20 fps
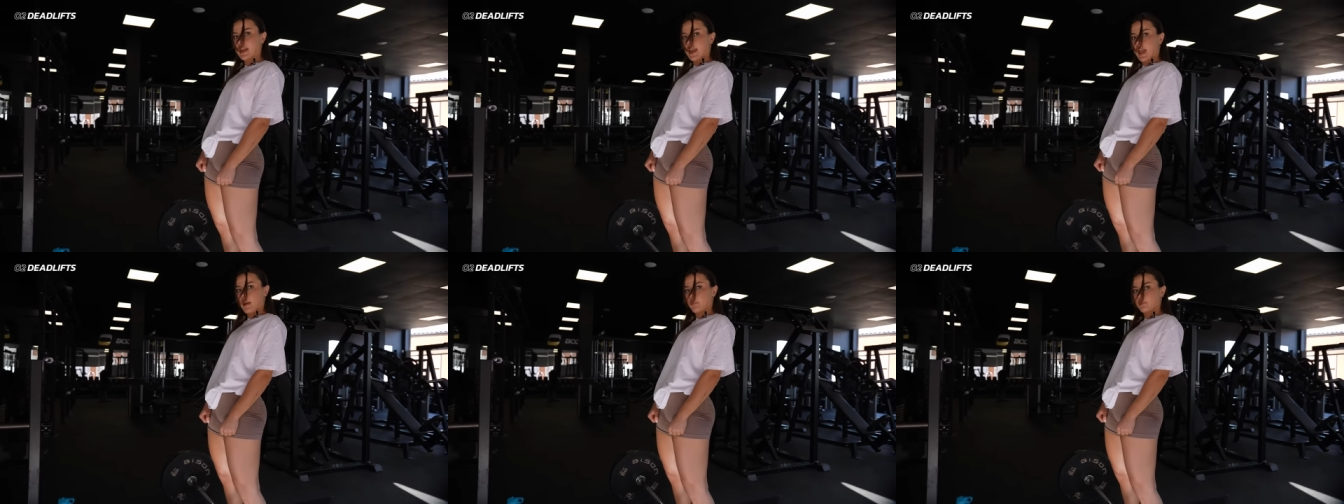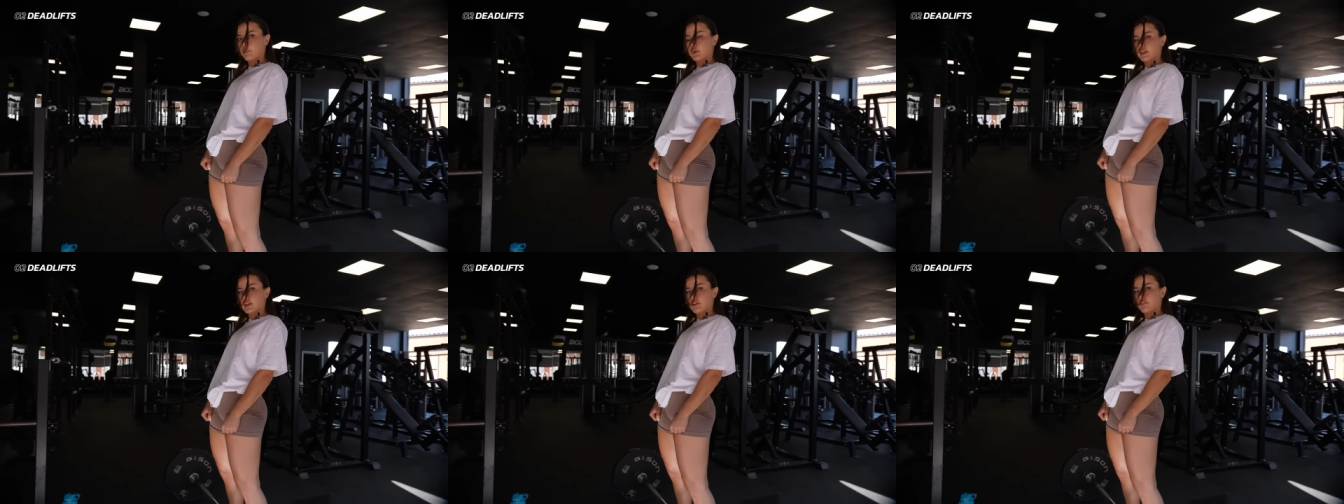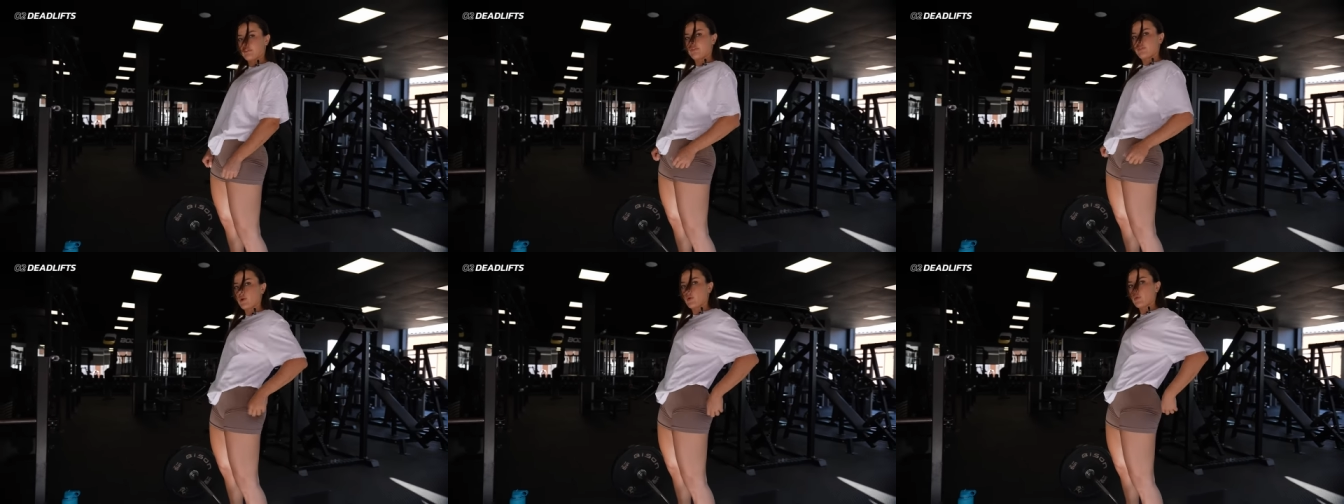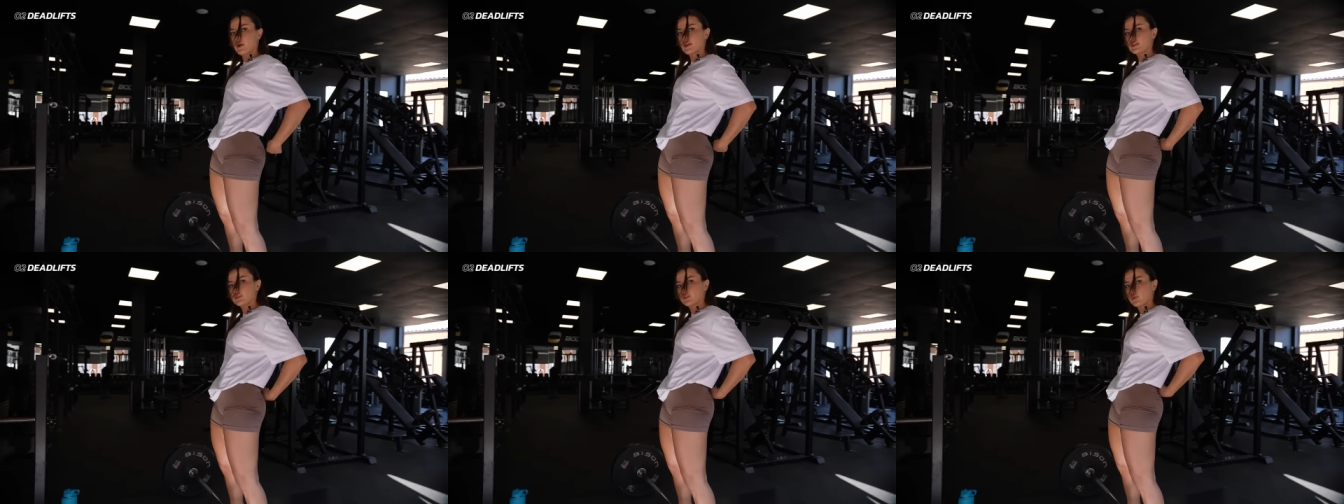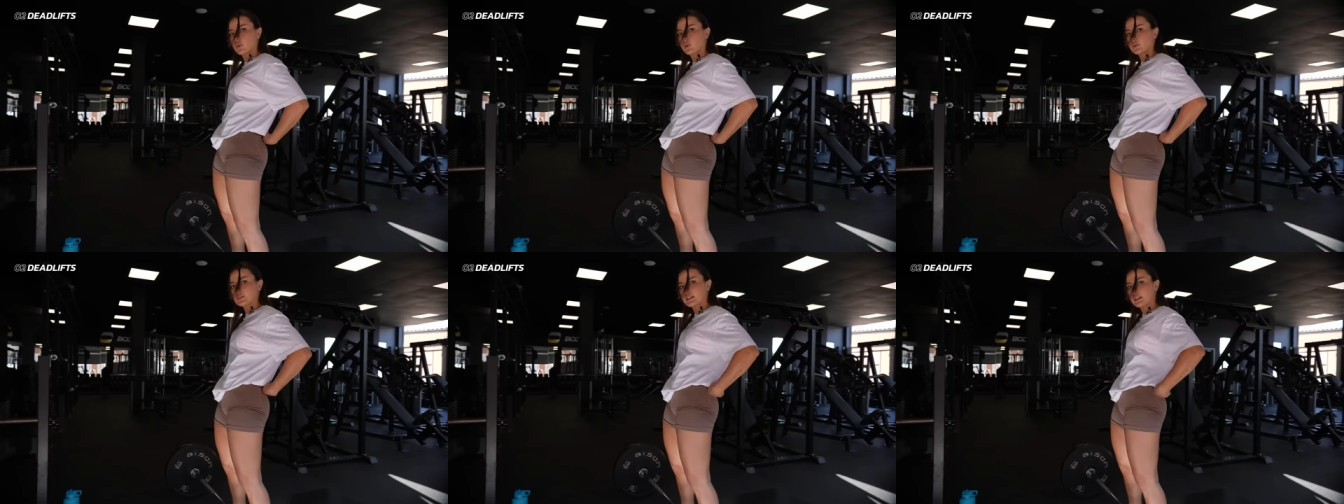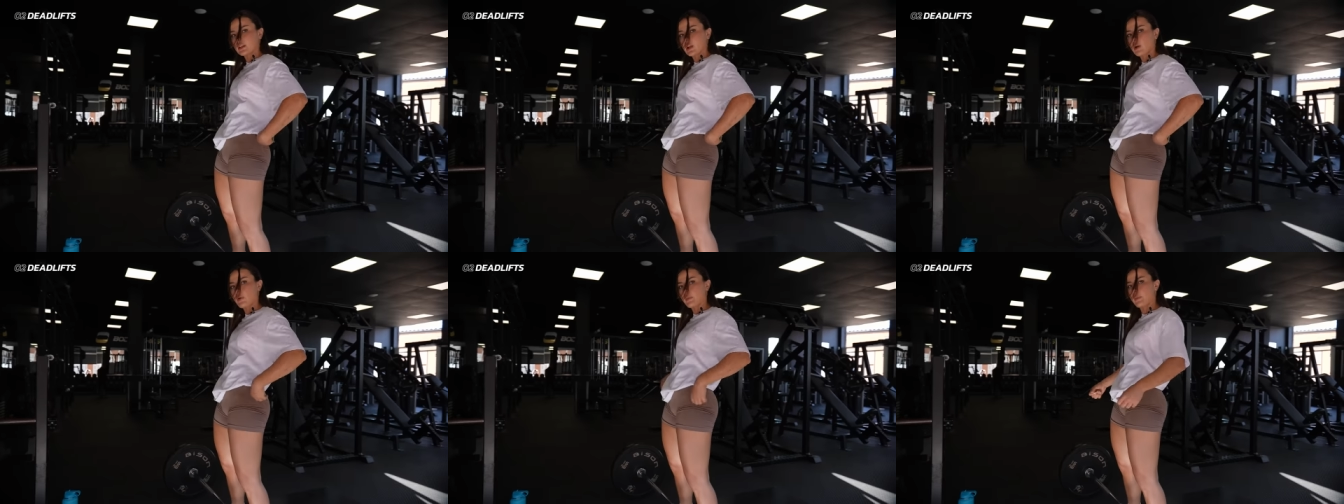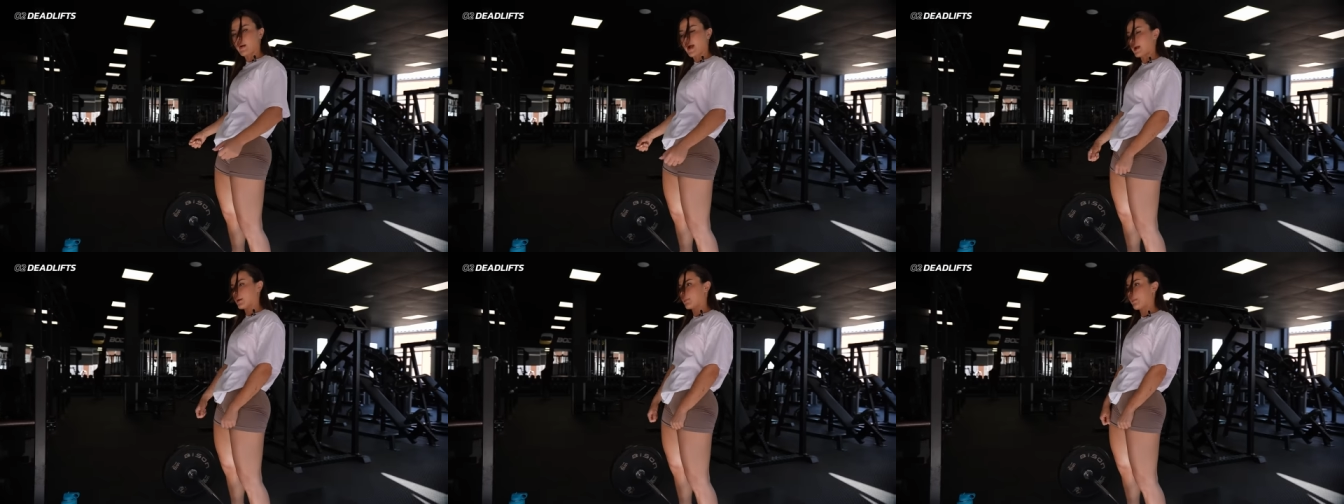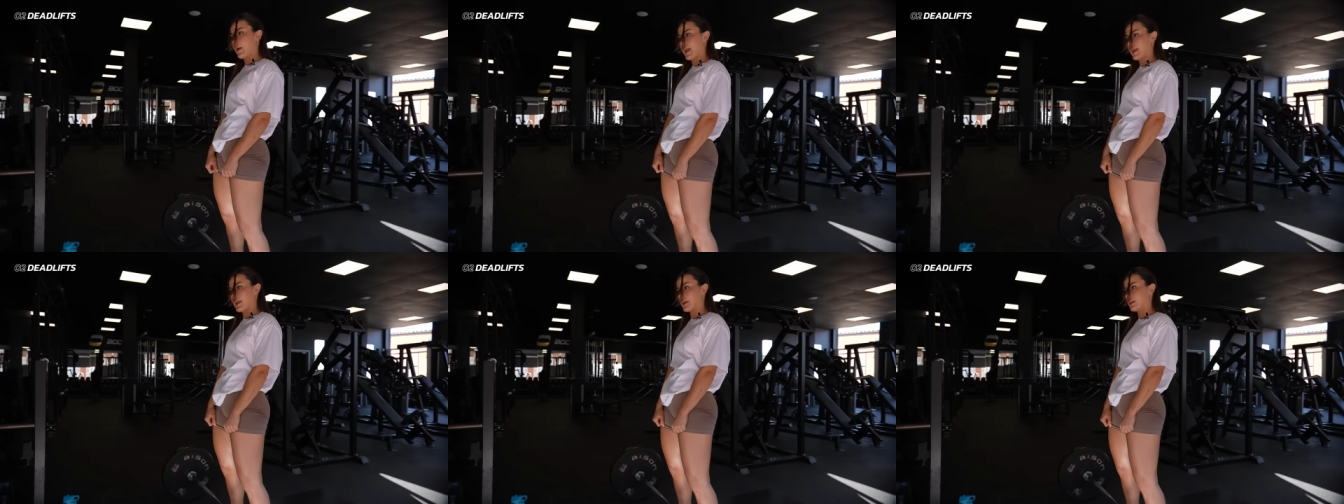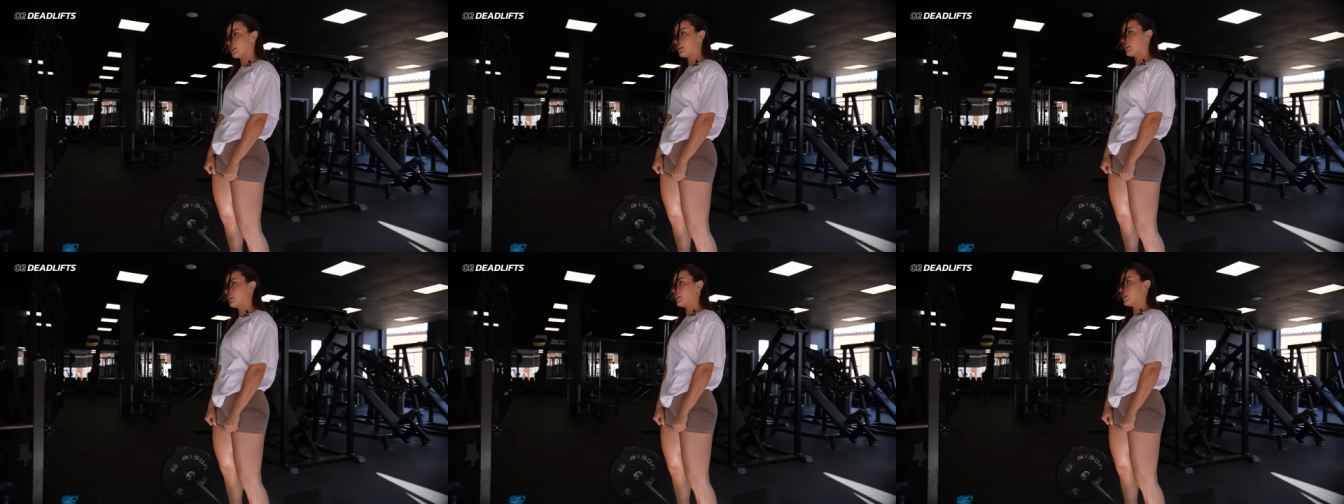and bring it forward, causing lower back pain.